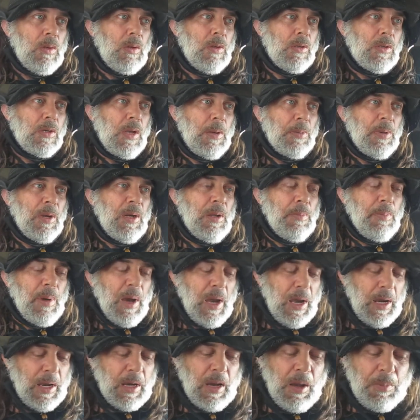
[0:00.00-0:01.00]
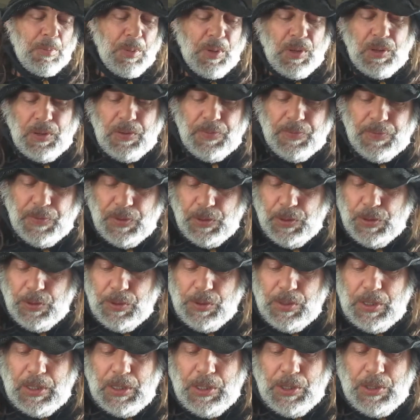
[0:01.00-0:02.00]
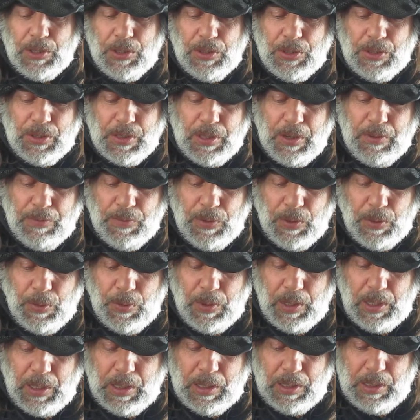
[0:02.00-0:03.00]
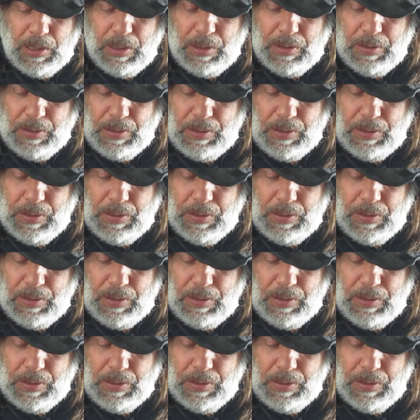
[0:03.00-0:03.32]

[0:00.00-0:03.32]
So I'm gonna buy a couple of new t-shirts every week